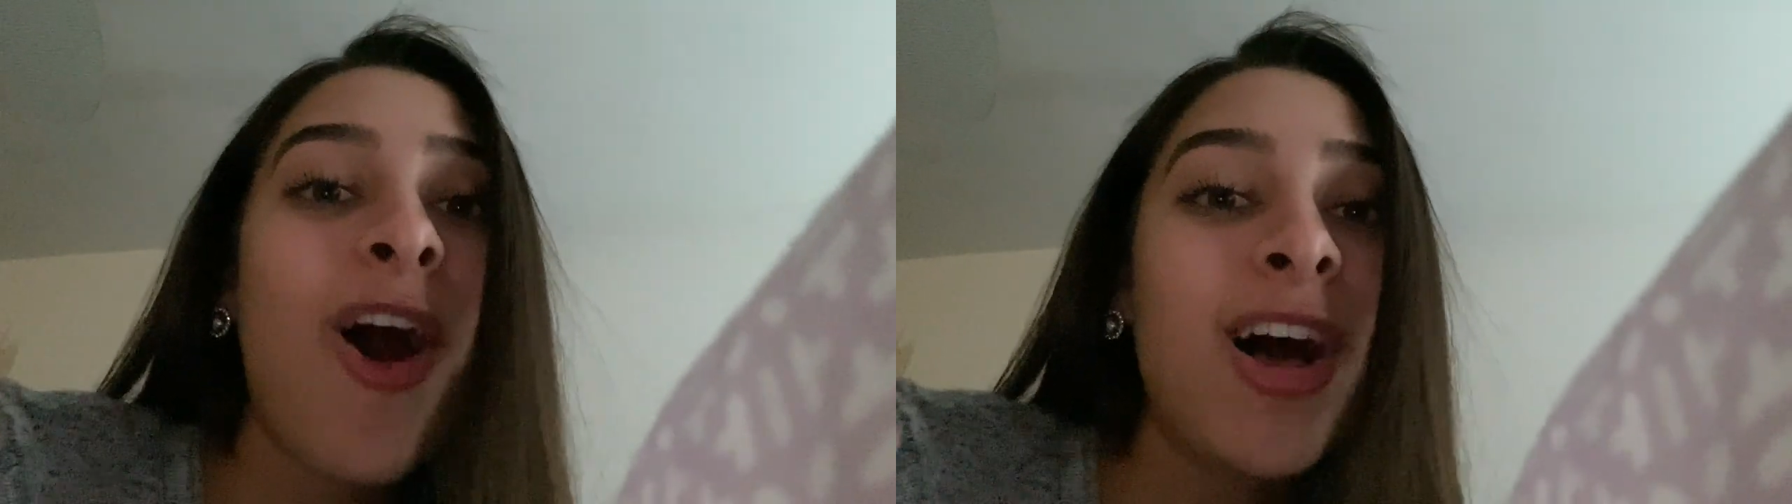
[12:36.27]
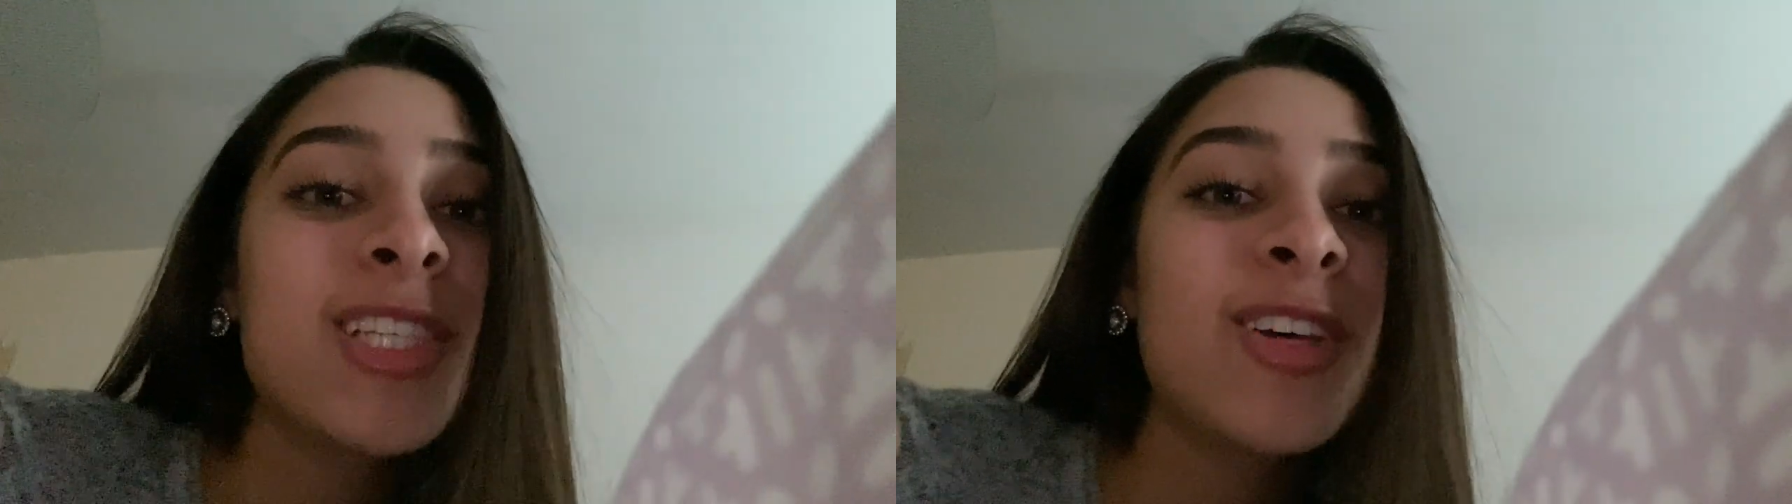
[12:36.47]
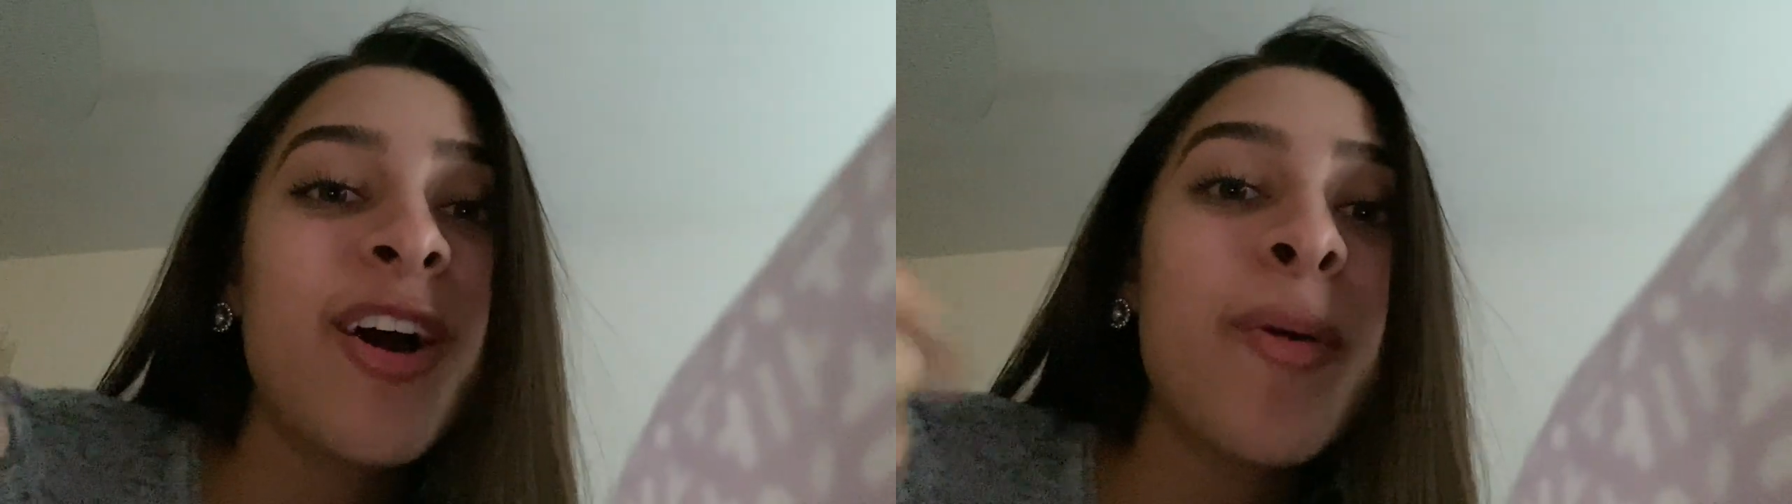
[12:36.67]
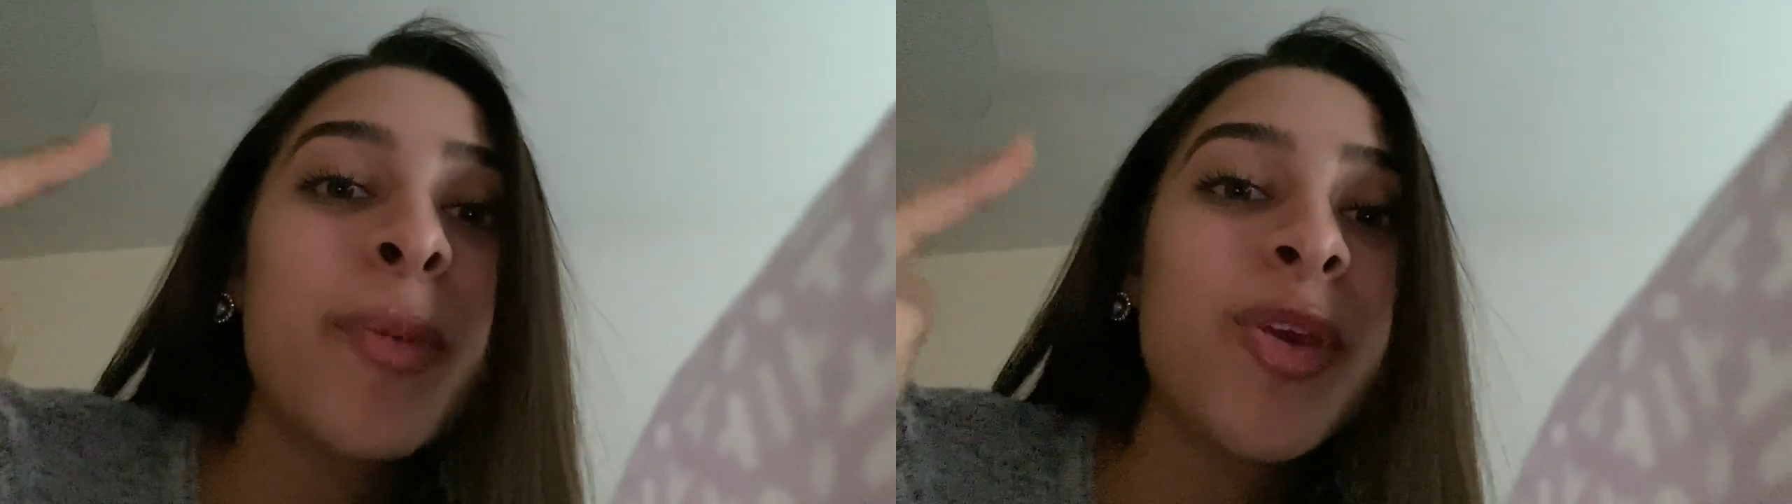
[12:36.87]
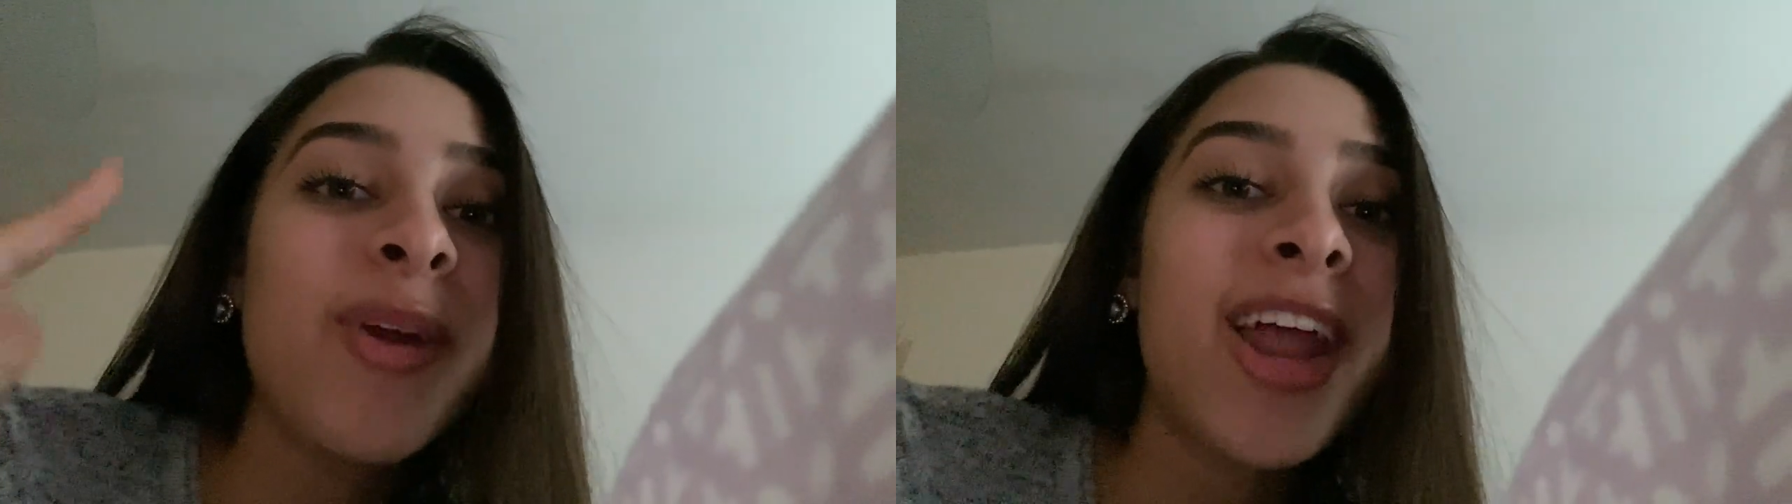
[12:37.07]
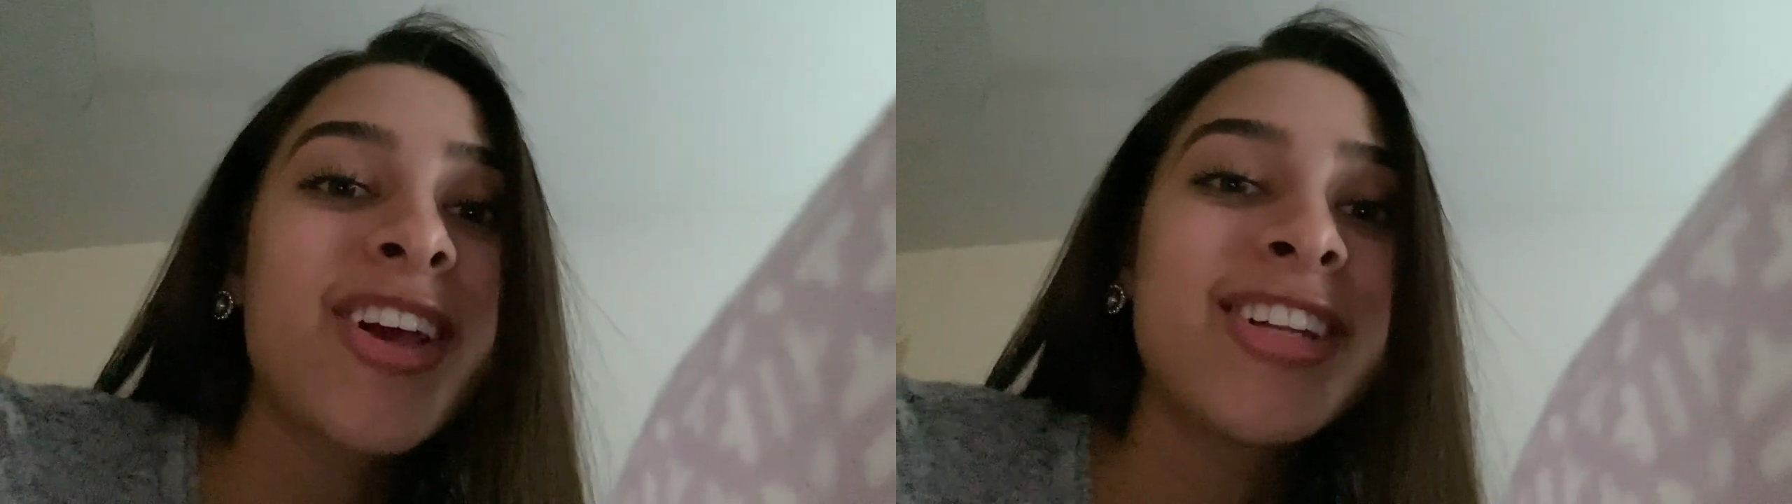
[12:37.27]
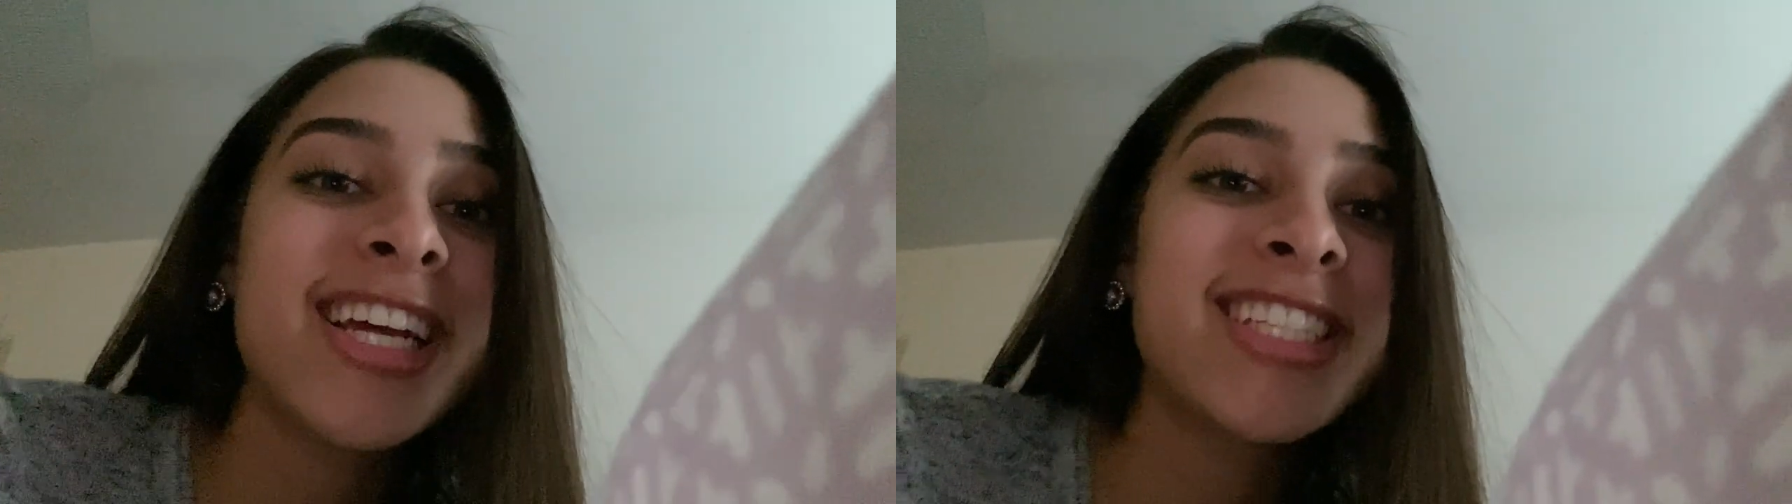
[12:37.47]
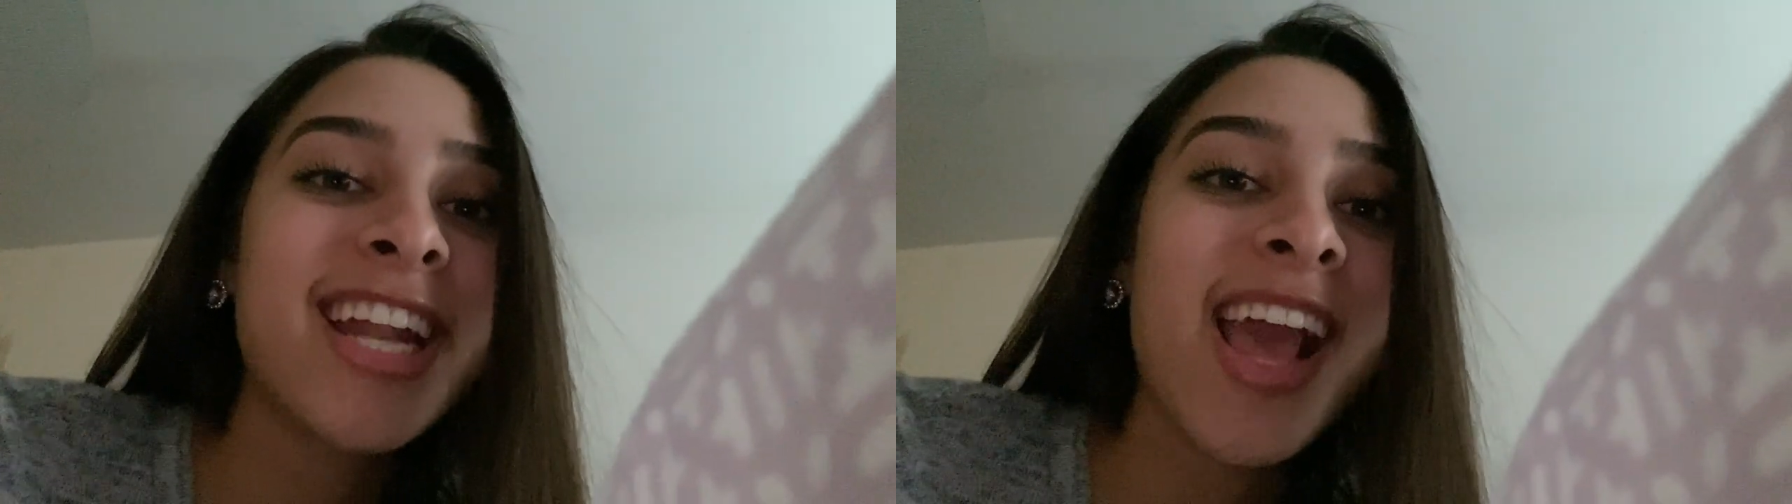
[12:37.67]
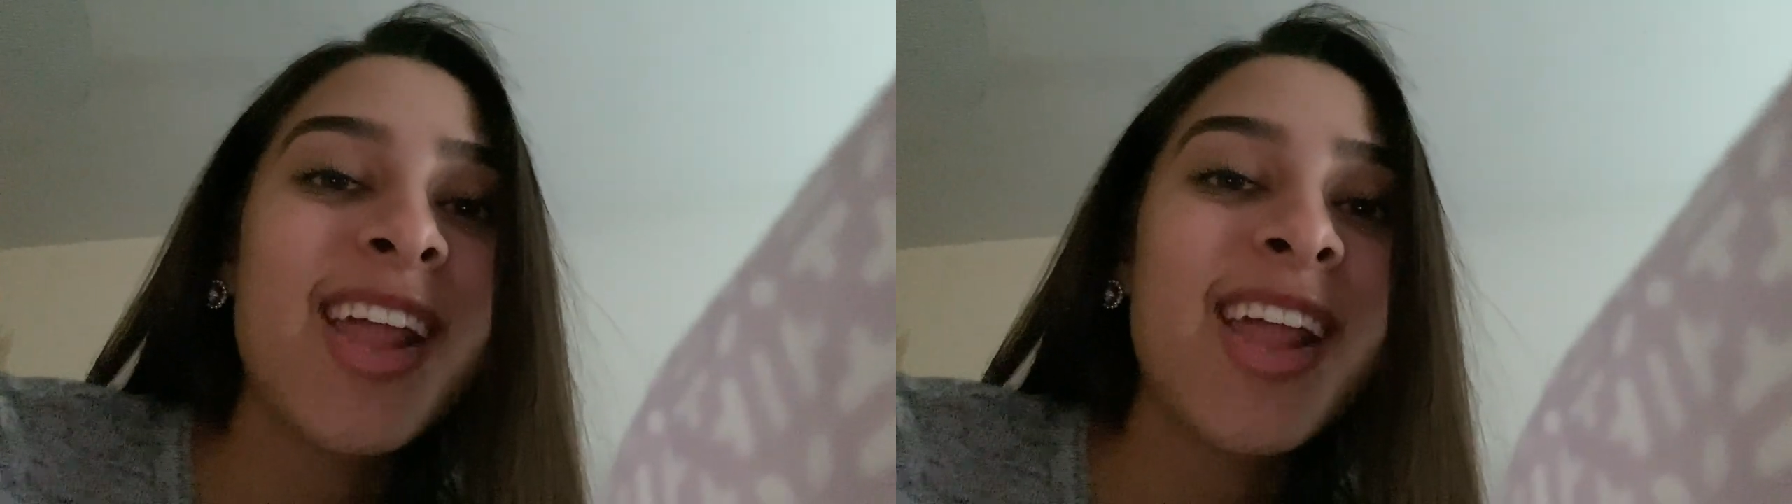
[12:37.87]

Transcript: Also, I hope you had a good day today.